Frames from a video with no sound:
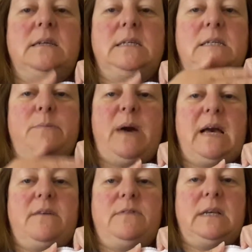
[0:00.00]
this is the
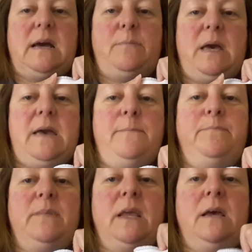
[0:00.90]
back of the nappy.
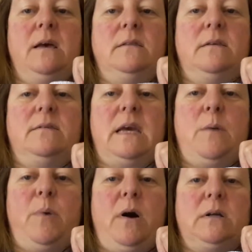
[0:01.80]
The
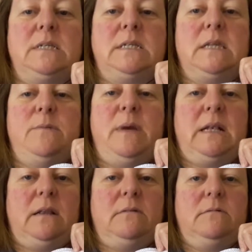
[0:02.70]
thicker part is in the
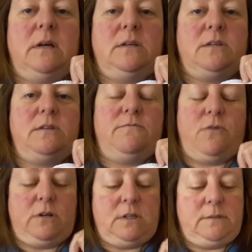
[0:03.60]
middle and to the
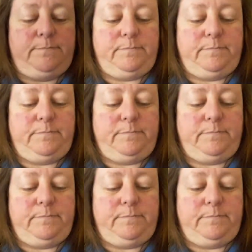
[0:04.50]
front.